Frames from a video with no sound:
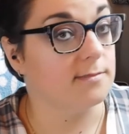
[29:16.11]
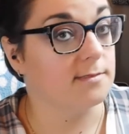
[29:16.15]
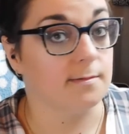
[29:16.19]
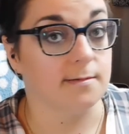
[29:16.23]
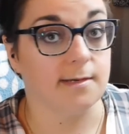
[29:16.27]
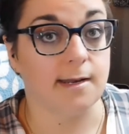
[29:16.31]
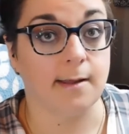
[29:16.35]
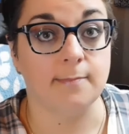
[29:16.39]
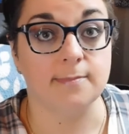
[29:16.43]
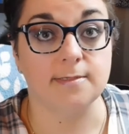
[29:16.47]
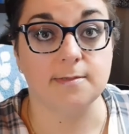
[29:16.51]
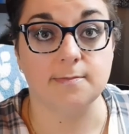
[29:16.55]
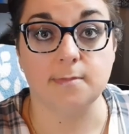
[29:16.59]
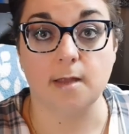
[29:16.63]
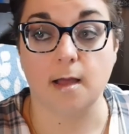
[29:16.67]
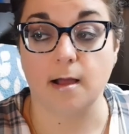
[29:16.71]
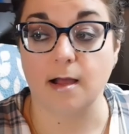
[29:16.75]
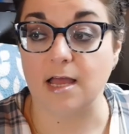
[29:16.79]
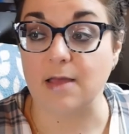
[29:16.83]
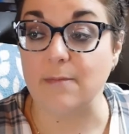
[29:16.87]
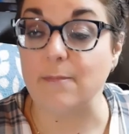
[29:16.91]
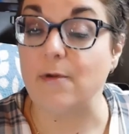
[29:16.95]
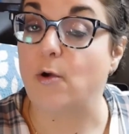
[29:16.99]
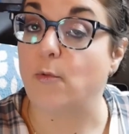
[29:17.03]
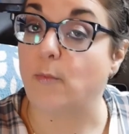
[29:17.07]
Sometimes I'm
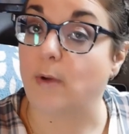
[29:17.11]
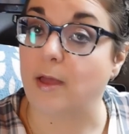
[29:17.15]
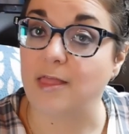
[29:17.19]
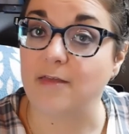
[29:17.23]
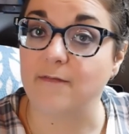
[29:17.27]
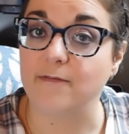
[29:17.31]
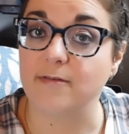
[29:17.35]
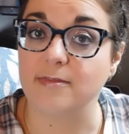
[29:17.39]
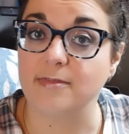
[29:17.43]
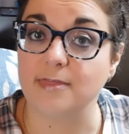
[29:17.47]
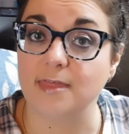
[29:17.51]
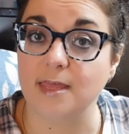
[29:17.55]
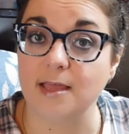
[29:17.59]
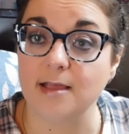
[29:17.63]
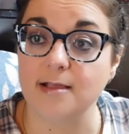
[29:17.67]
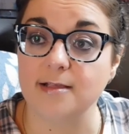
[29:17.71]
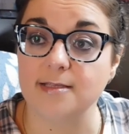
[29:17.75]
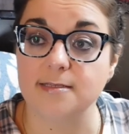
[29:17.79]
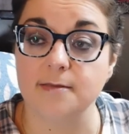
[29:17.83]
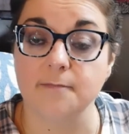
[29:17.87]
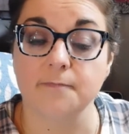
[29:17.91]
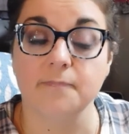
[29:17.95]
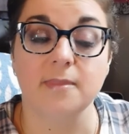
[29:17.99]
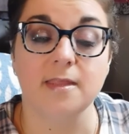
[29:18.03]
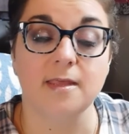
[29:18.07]
talking about relevant
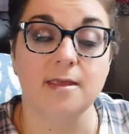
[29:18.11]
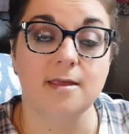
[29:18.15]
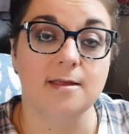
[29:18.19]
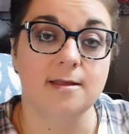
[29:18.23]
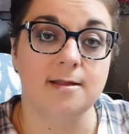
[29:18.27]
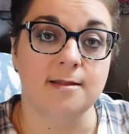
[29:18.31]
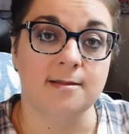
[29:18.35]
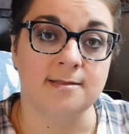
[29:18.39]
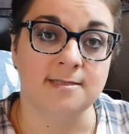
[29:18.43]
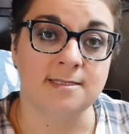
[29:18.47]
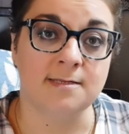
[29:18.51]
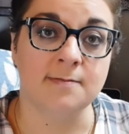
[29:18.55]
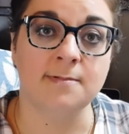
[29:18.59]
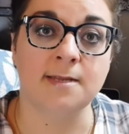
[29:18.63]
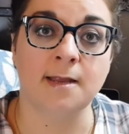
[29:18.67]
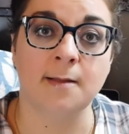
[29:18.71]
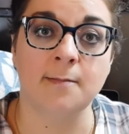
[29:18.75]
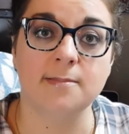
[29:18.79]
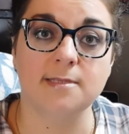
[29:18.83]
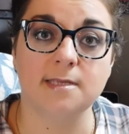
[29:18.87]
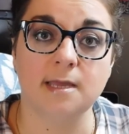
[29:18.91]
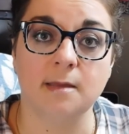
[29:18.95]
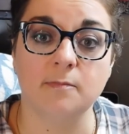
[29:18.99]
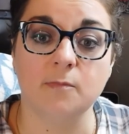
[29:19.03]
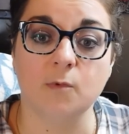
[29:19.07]
things, and
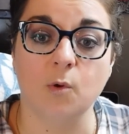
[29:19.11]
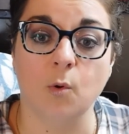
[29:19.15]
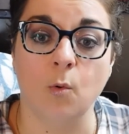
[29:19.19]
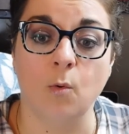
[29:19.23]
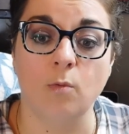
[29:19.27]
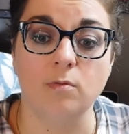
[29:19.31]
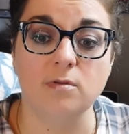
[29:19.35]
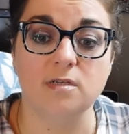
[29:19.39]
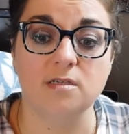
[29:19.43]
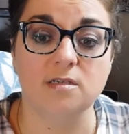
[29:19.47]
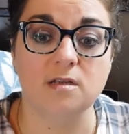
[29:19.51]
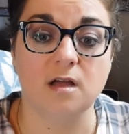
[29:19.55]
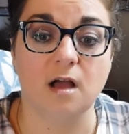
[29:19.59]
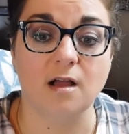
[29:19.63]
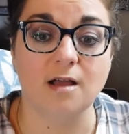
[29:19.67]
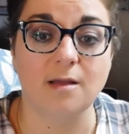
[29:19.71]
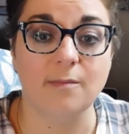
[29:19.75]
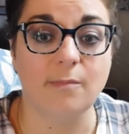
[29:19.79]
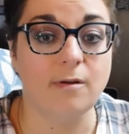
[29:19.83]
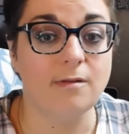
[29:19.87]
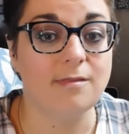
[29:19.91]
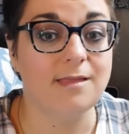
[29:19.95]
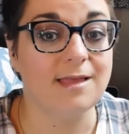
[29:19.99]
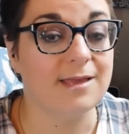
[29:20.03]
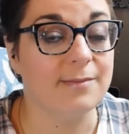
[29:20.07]
sometimes I'm going to talk
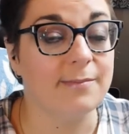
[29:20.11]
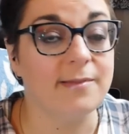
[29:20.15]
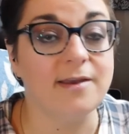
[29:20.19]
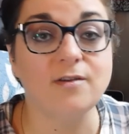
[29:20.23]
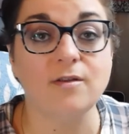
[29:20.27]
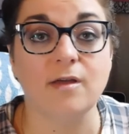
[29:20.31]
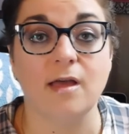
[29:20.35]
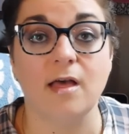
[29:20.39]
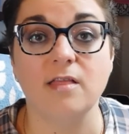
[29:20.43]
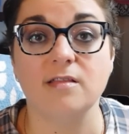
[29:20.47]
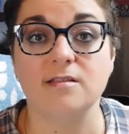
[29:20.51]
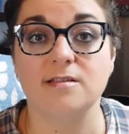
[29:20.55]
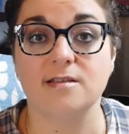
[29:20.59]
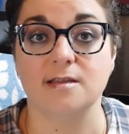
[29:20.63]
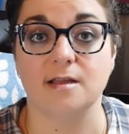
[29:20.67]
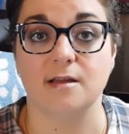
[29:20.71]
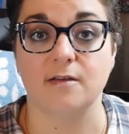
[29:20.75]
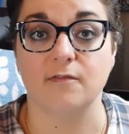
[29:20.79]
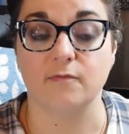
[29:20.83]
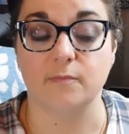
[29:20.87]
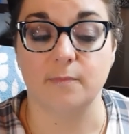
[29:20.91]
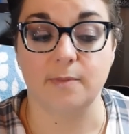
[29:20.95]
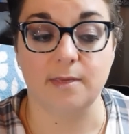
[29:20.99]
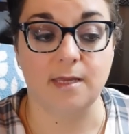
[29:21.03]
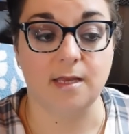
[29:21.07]
about like mental health
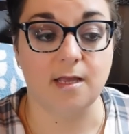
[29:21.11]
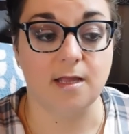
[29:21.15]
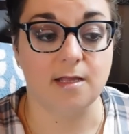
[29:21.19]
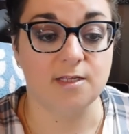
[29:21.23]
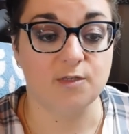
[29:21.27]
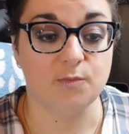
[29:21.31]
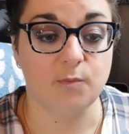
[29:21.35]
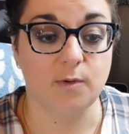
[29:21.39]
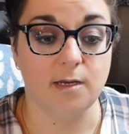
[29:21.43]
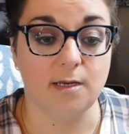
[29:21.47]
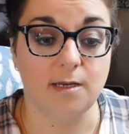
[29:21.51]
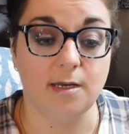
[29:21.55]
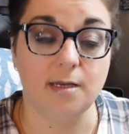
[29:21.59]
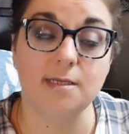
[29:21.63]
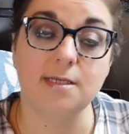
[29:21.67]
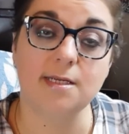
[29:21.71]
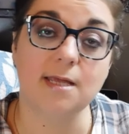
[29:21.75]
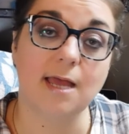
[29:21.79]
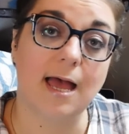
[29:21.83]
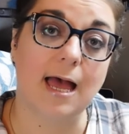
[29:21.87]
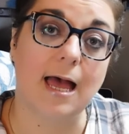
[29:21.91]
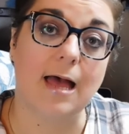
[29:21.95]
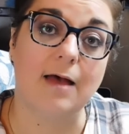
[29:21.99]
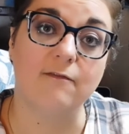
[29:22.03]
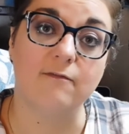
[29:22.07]
stuff, because we need to
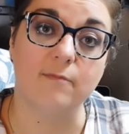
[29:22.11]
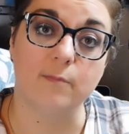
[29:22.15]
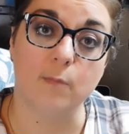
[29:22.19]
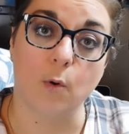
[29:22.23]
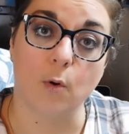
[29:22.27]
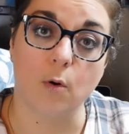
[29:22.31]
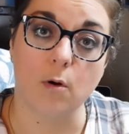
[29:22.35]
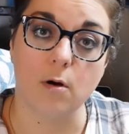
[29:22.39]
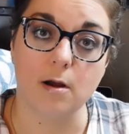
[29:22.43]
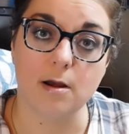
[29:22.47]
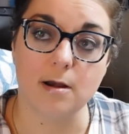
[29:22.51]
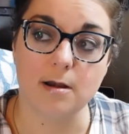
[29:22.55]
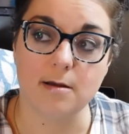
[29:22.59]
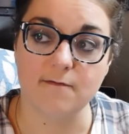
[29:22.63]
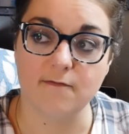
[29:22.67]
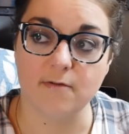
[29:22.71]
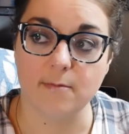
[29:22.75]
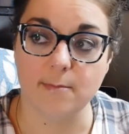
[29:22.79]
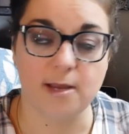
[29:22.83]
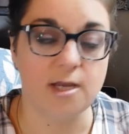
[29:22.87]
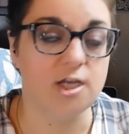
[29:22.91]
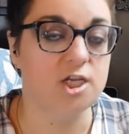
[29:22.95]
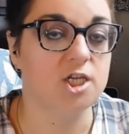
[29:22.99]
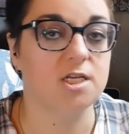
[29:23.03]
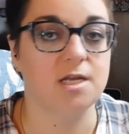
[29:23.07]
have more
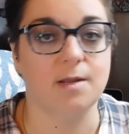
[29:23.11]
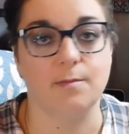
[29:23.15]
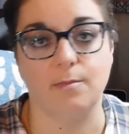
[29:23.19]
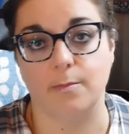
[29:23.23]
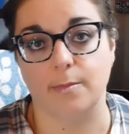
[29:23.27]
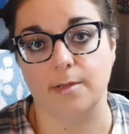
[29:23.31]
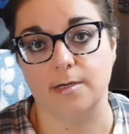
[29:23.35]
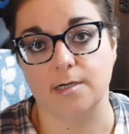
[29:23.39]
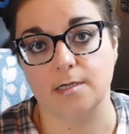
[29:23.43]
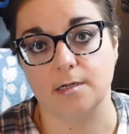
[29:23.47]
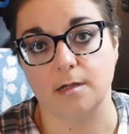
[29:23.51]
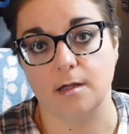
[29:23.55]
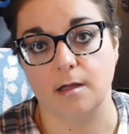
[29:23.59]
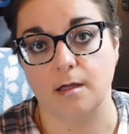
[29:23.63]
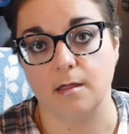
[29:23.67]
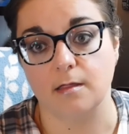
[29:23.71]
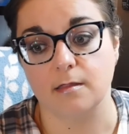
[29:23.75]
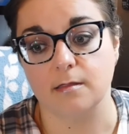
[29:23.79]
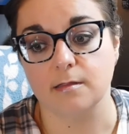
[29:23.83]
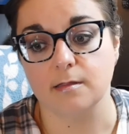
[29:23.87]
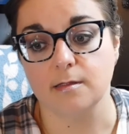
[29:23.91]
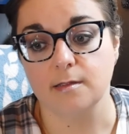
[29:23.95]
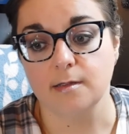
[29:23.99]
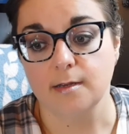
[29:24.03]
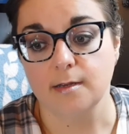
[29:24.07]
information about mental health.